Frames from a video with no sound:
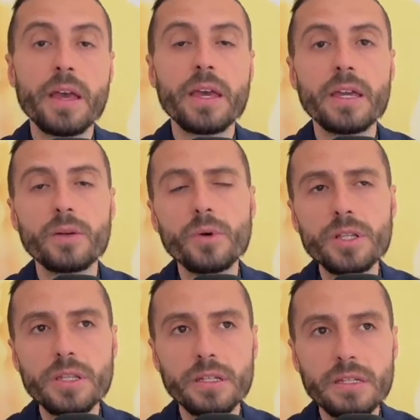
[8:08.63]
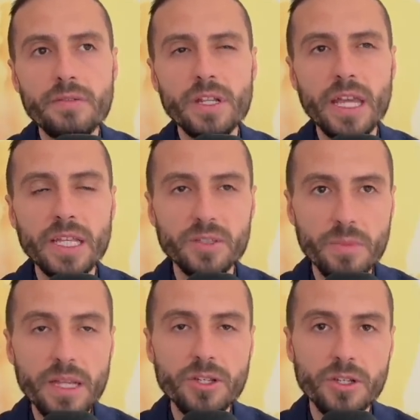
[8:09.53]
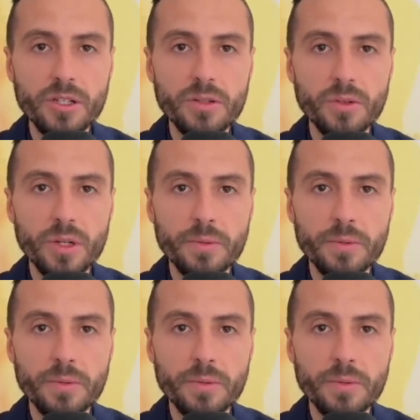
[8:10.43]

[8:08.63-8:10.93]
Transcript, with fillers: And what uh, David Gates mentioned,